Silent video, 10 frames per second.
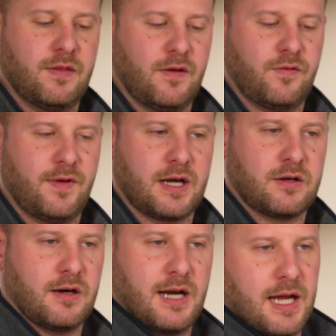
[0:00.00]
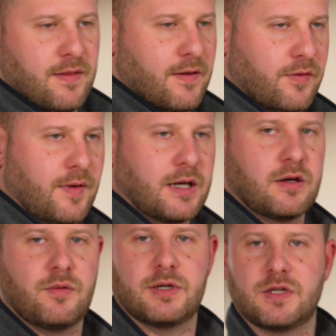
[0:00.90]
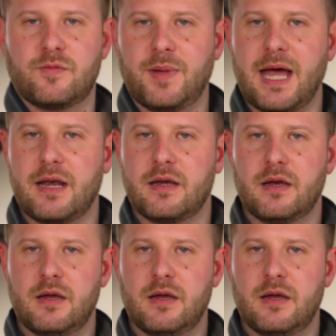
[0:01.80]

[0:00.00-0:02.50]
this vector and this vector, which is bad